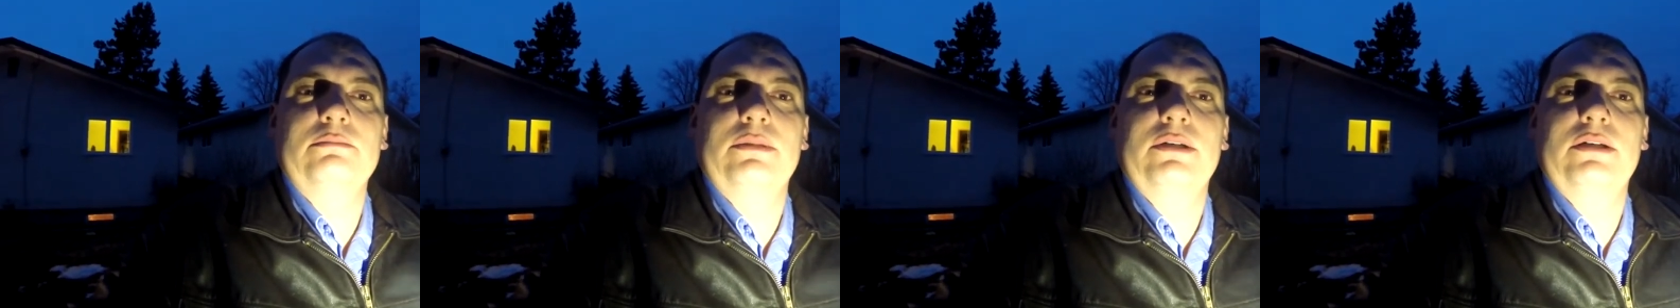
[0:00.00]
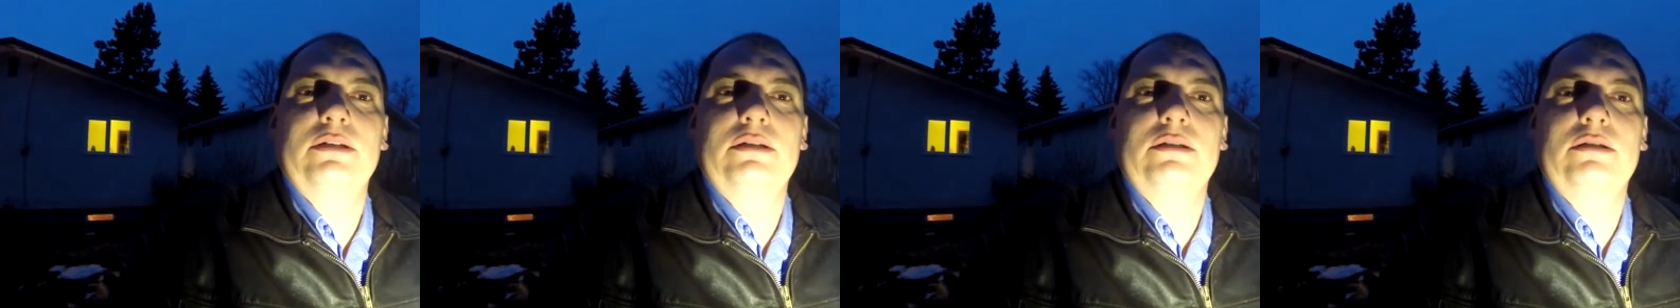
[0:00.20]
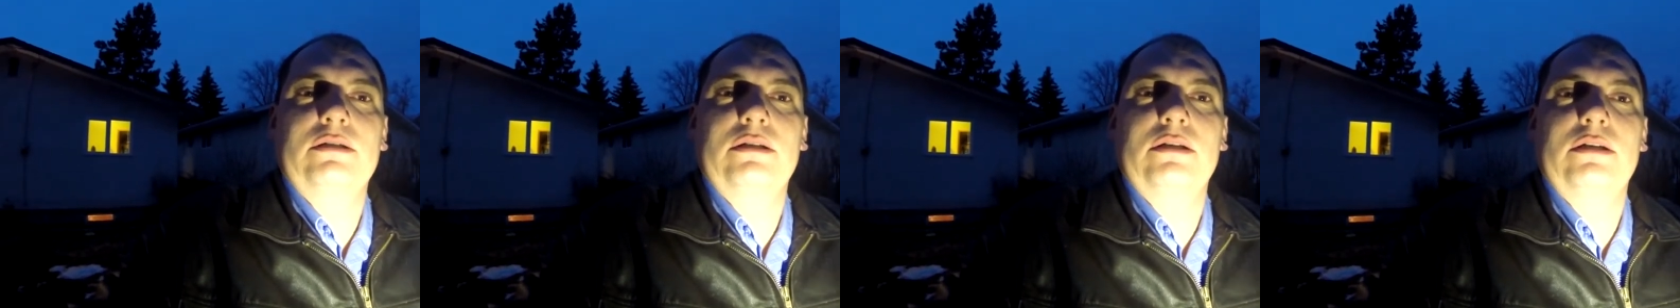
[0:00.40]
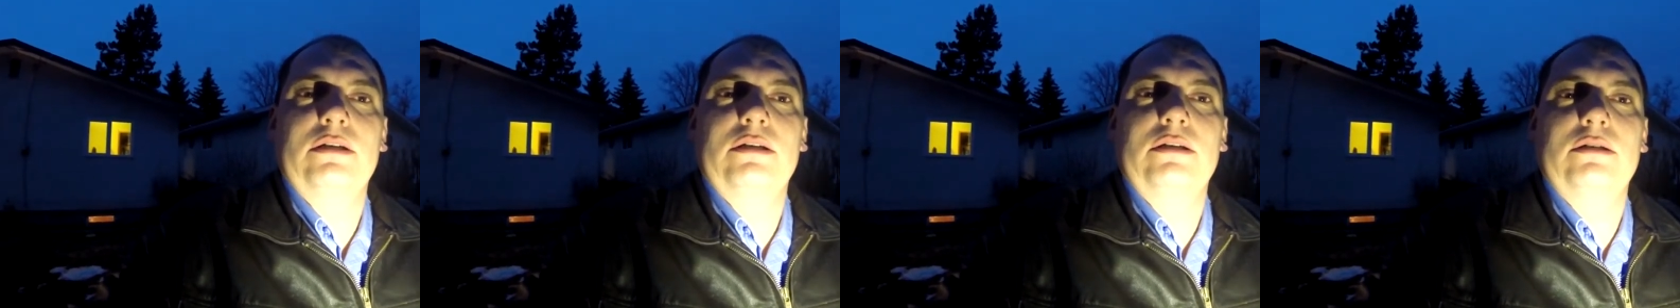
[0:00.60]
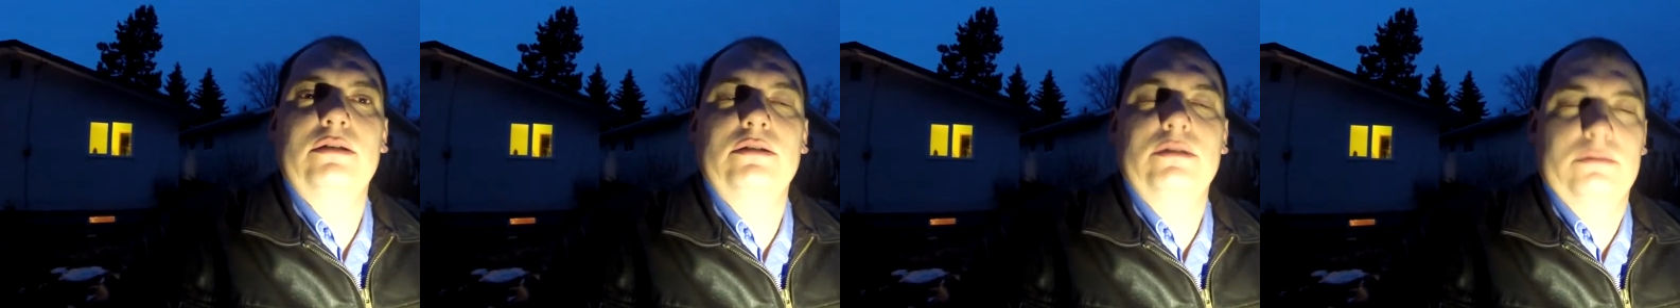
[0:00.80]
but
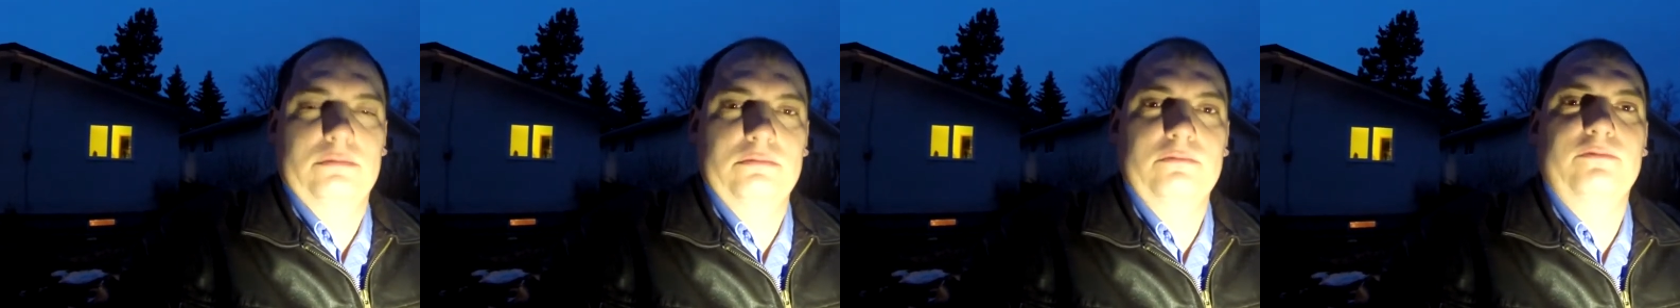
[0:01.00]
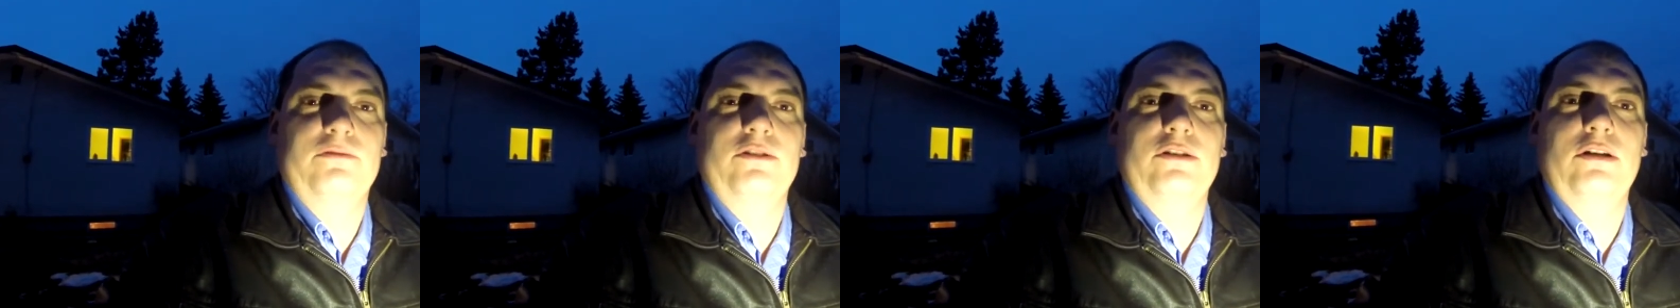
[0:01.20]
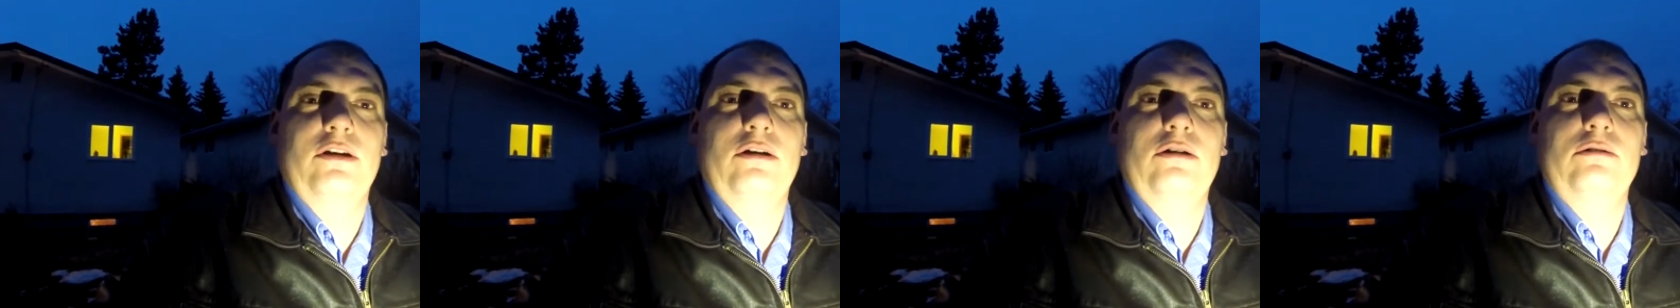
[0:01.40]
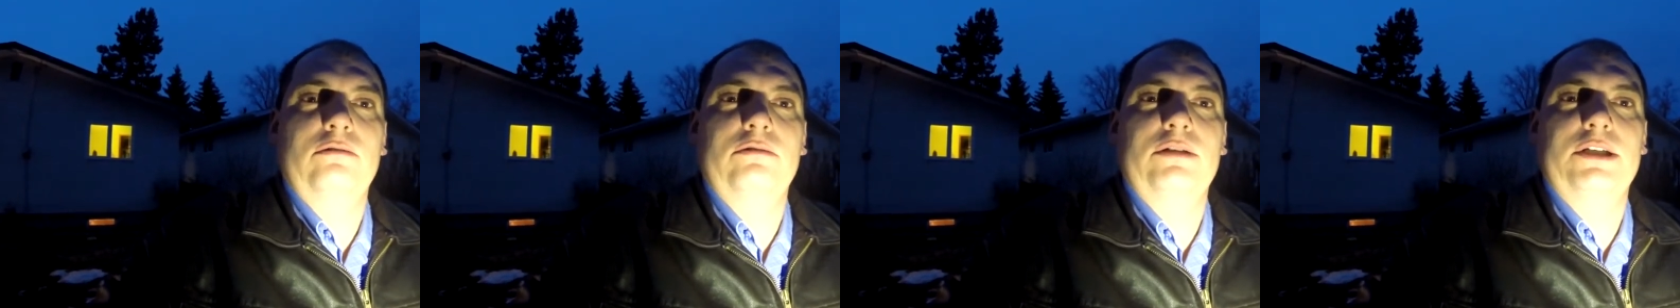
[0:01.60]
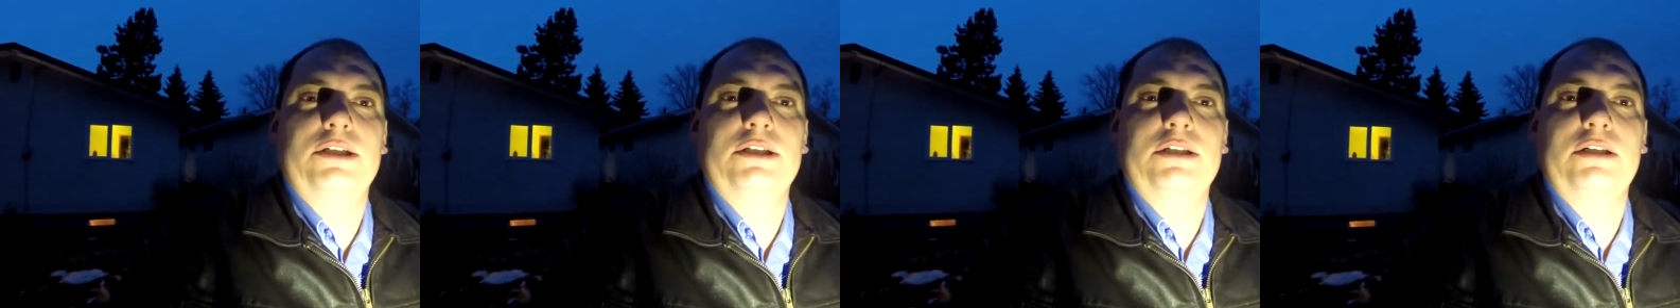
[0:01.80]
uh, for now
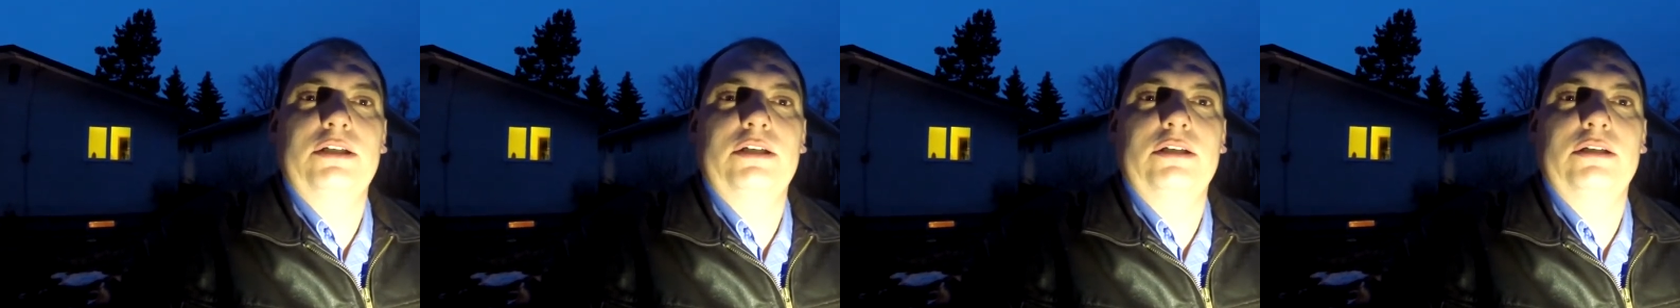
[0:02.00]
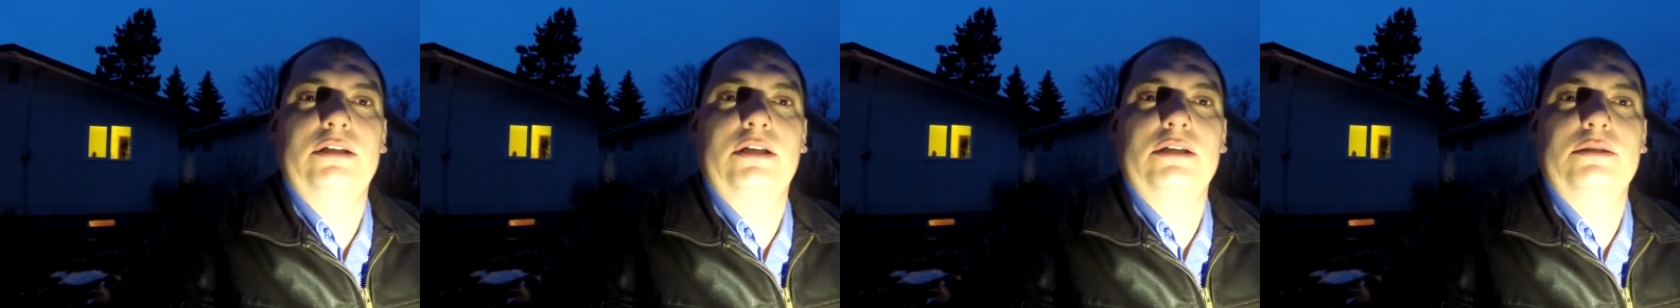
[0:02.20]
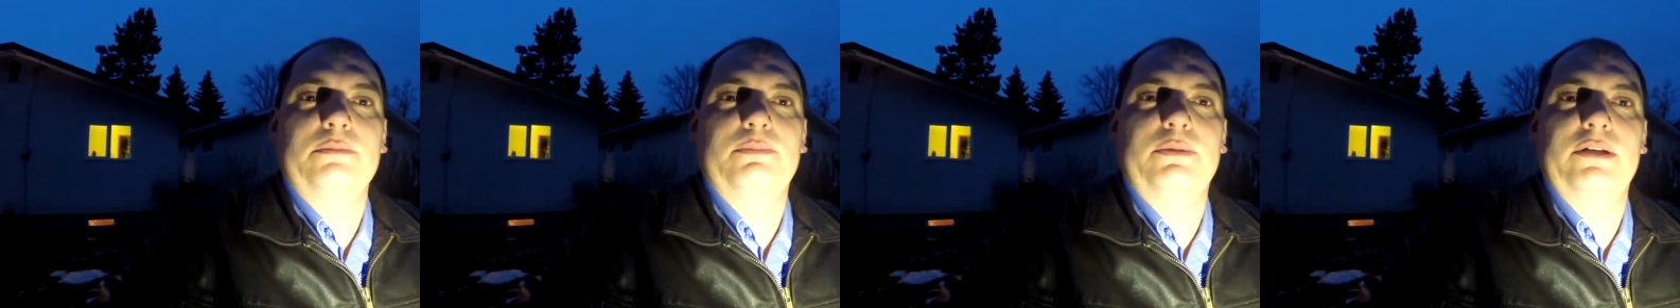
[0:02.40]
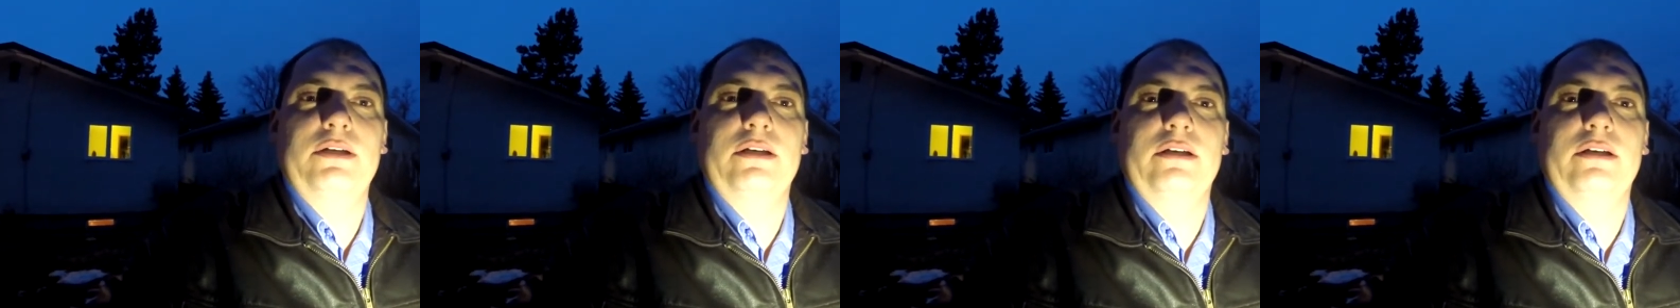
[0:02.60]
we're thinking that's pretty